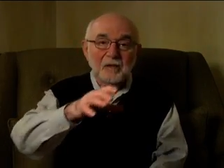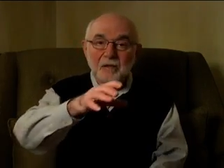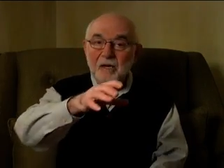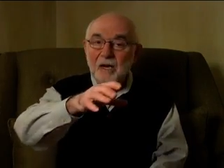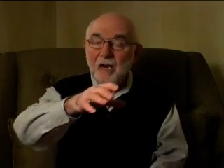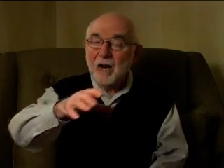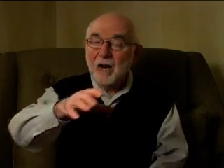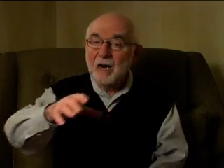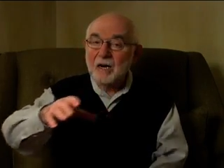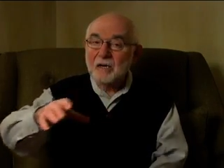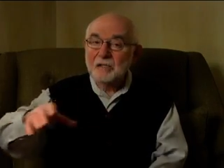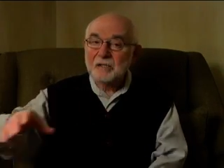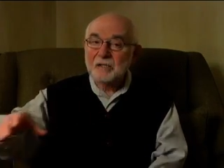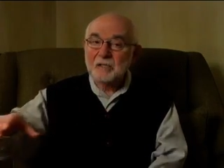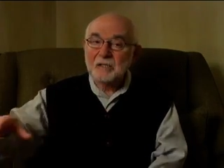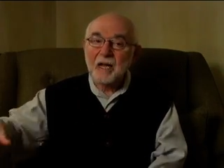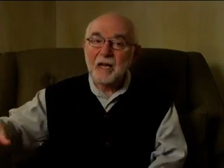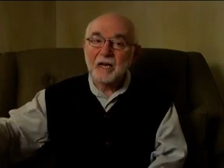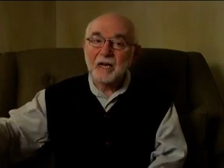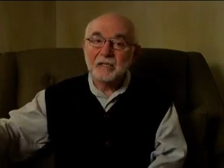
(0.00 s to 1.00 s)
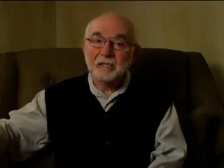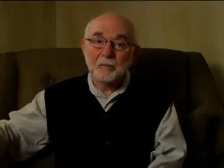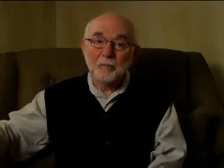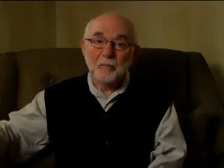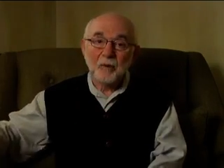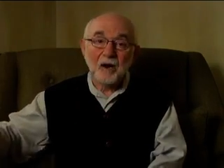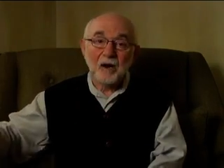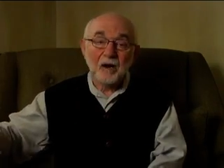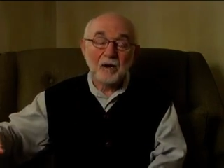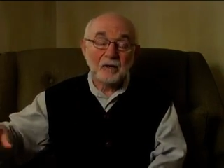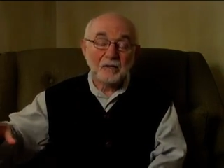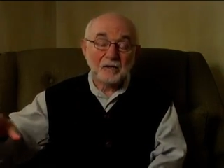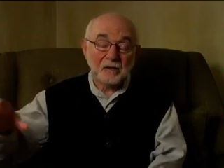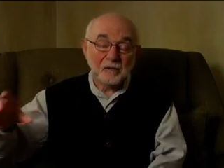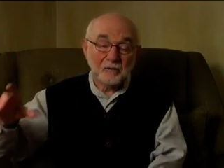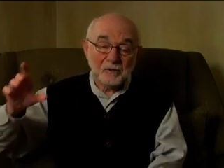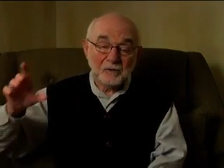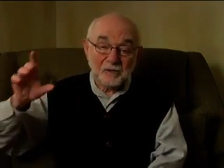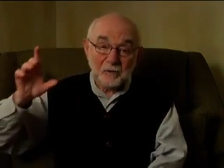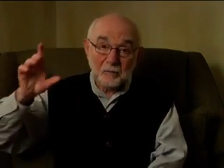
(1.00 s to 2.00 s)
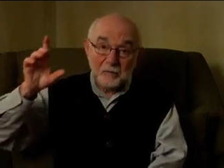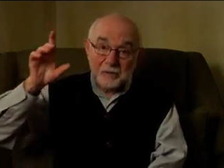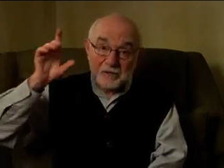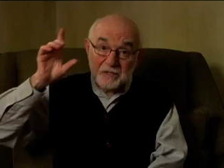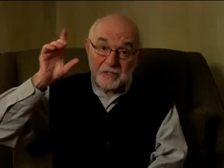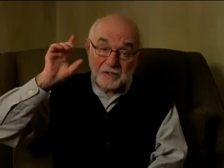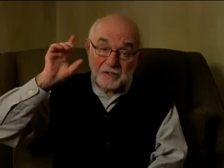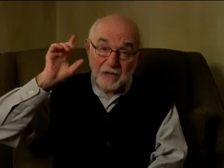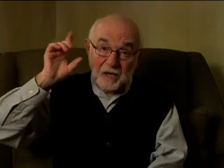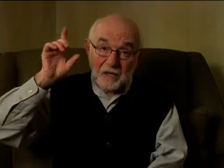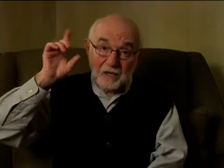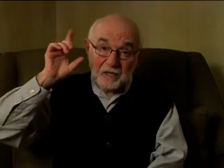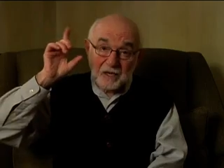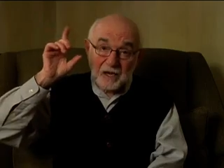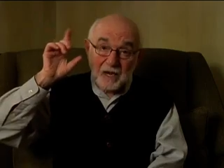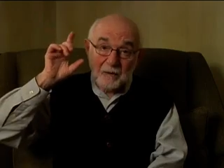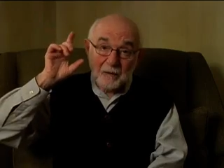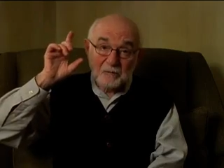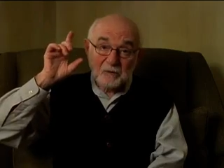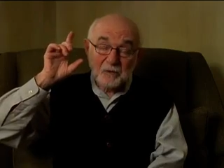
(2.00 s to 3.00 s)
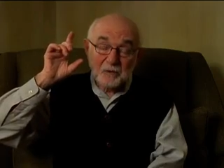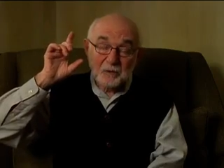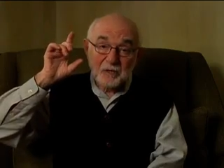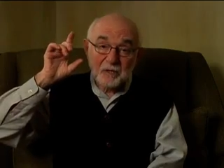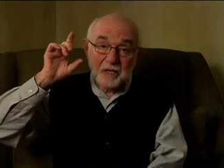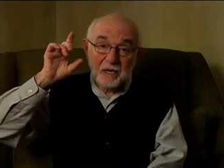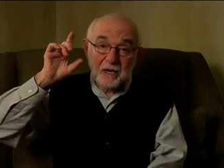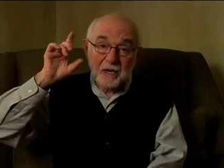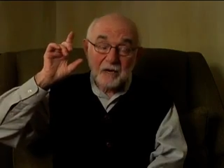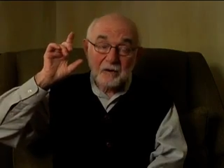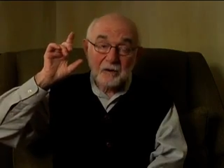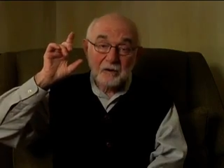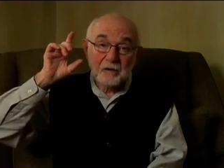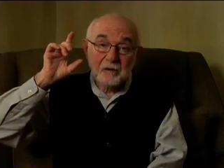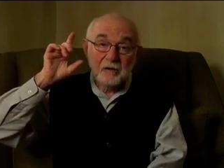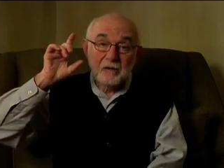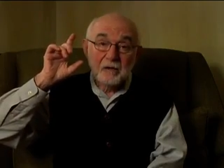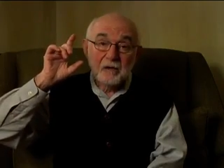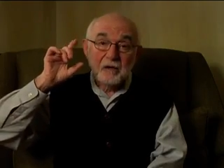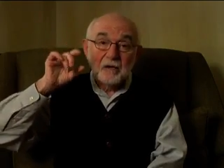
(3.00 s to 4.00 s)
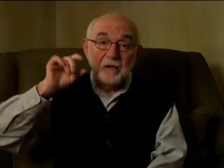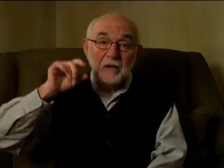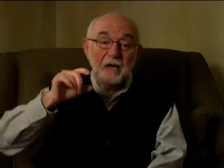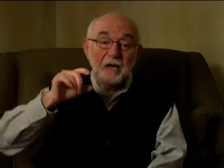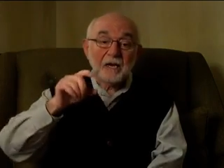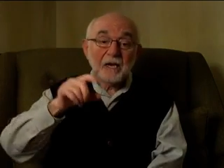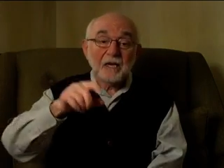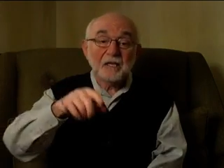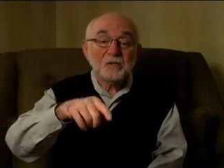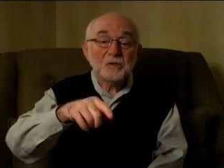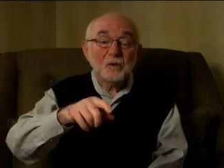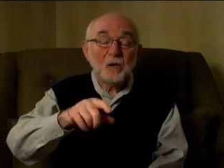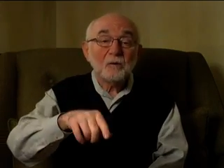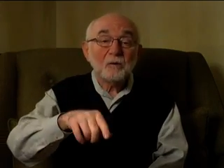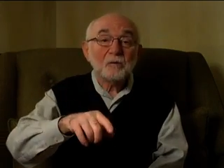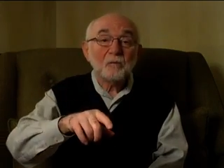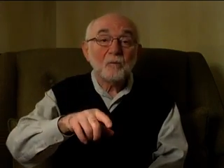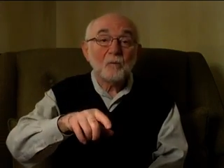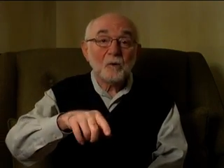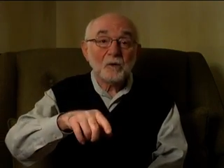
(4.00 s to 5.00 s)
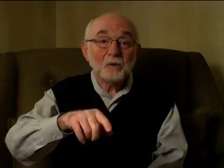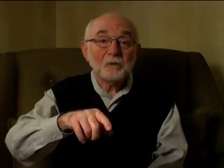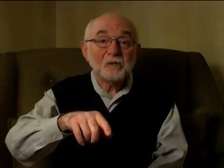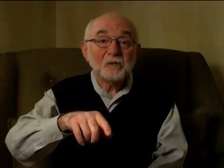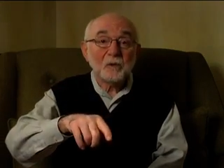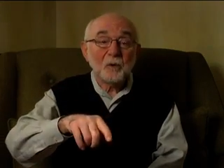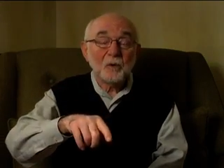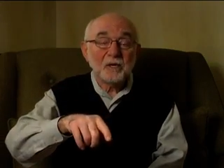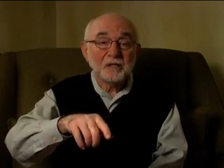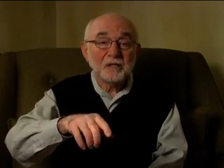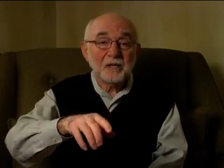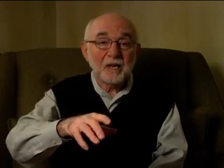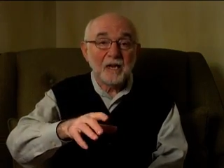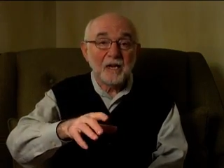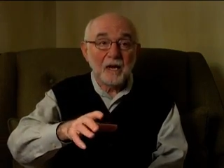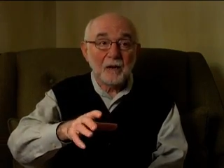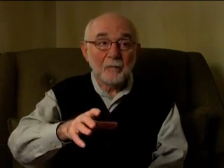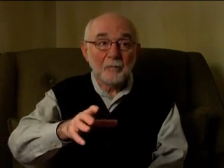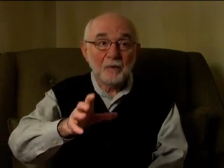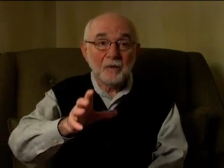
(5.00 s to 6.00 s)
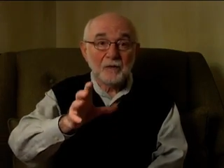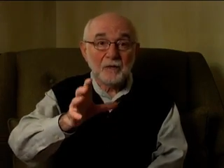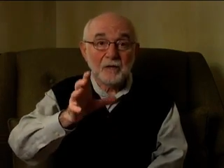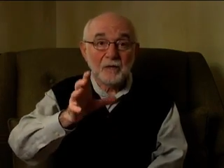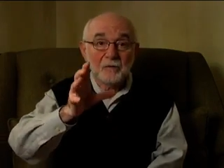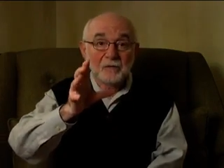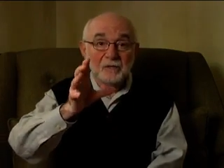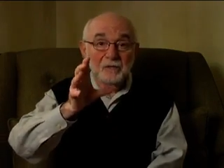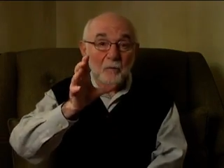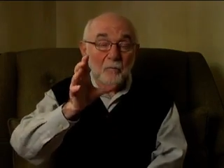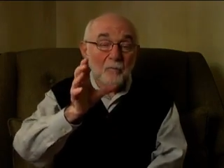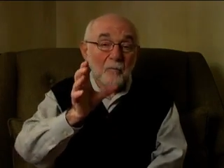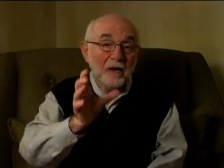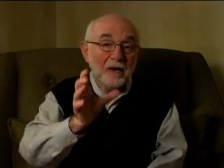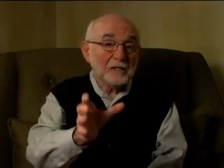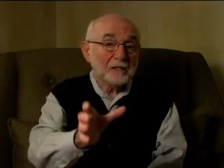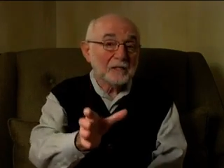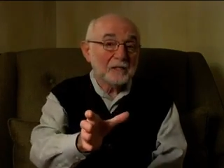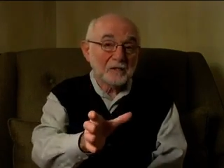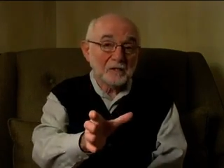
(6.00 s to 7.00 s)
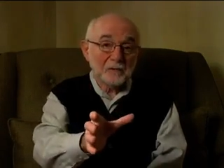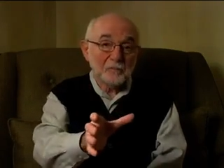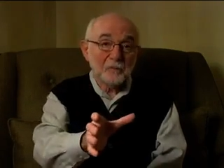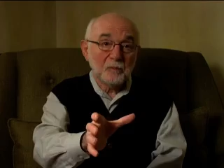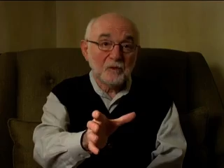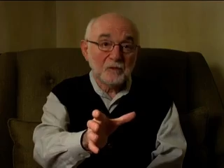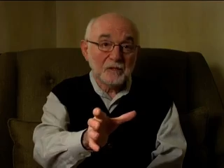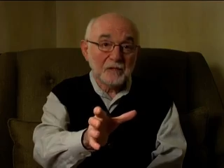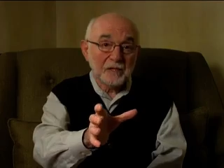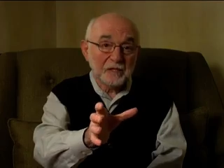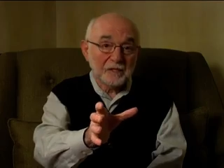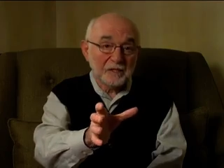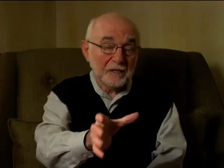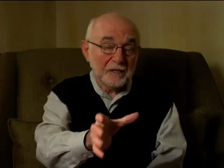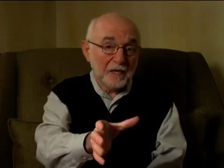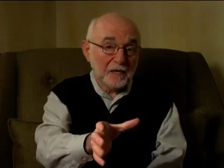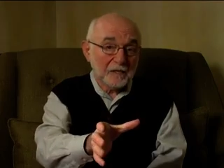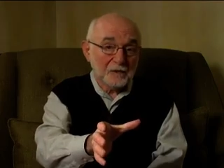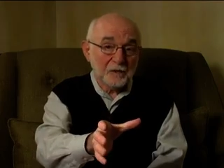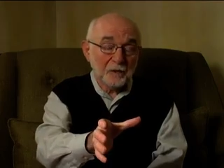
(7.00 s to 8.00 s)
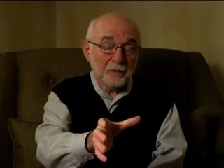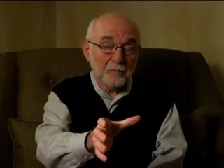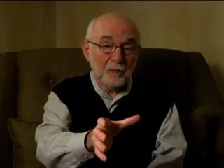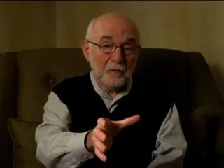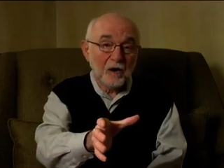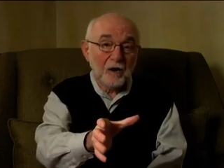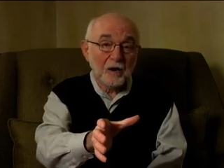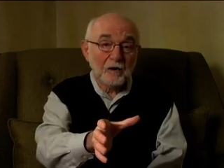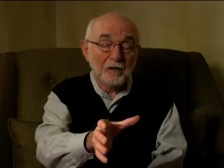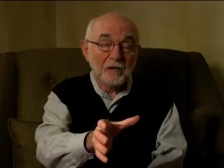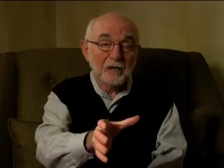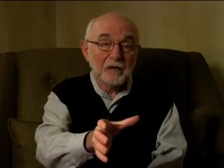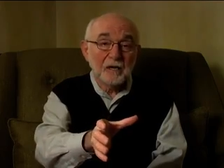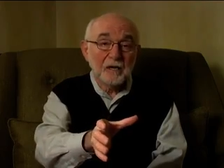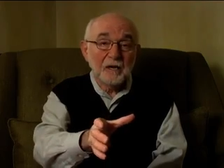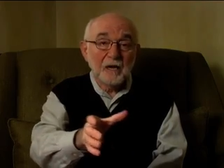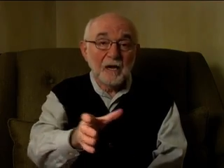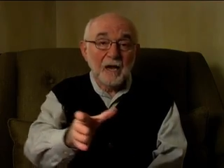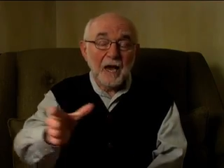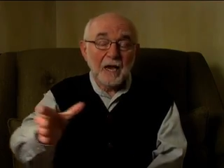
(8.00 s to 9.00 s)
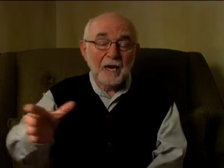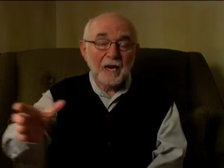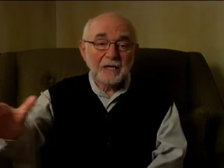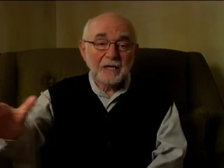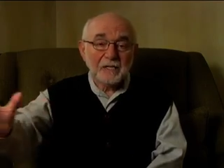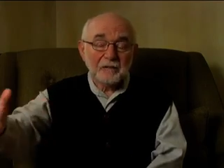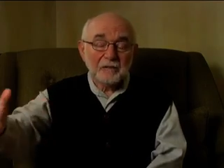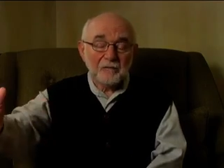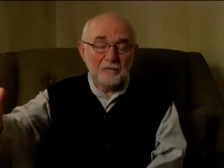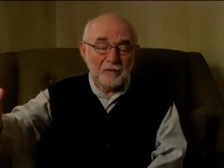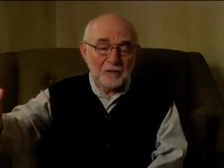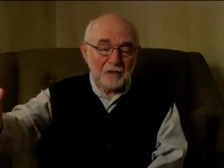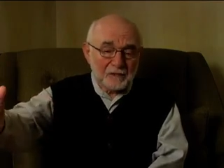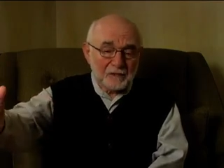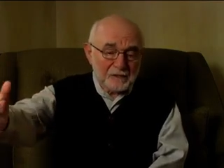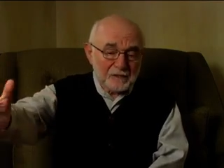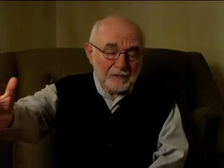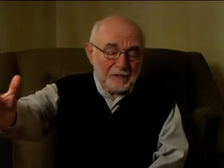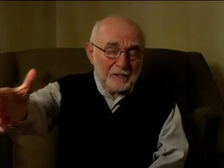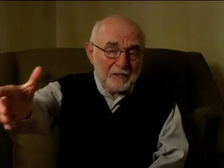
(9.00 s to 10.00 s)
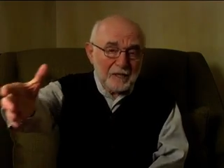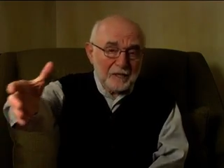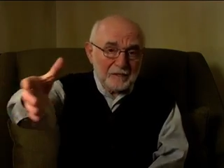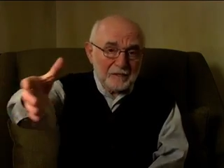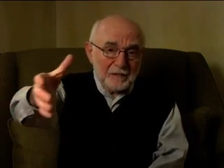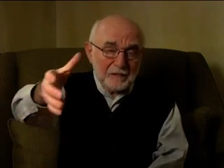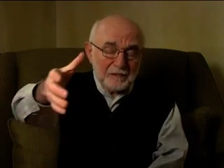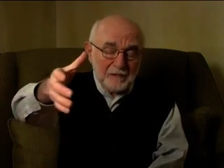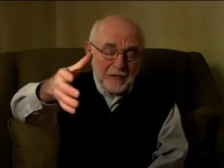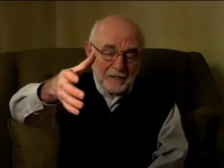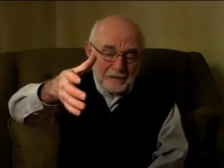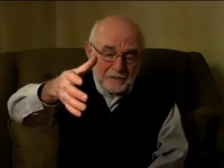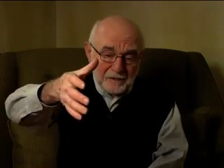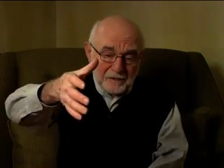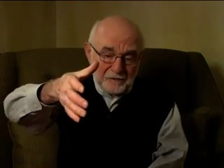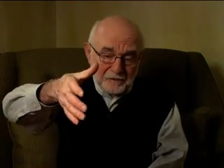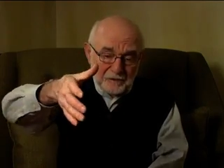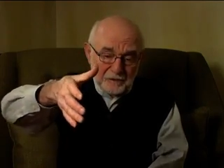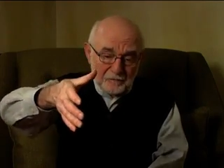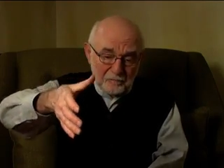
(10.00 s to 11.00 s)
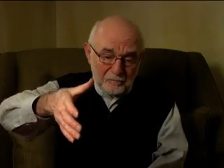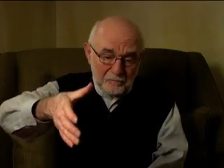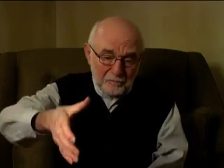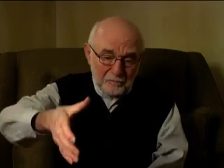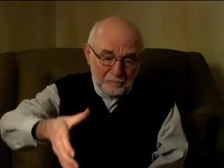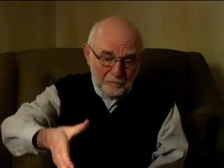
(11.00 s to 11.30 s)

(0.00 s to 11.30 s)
Their cars lined the park. There was a police helicopter in the air. And I saw what was going to happen. There was a maintenance building at the edge of the park. And I could see that the Nazis could